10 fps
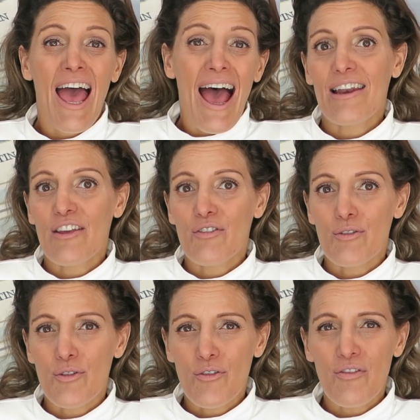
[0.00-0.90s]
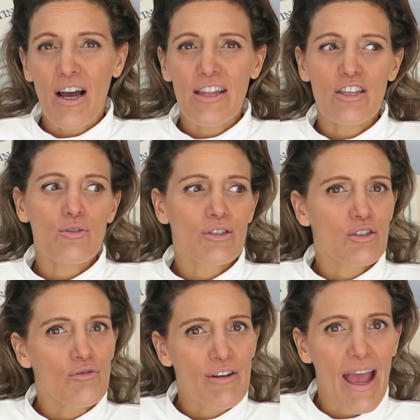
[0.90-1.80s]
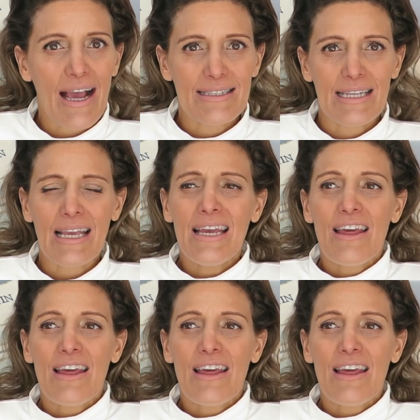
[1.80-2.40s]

And if you do find that you're still reacting,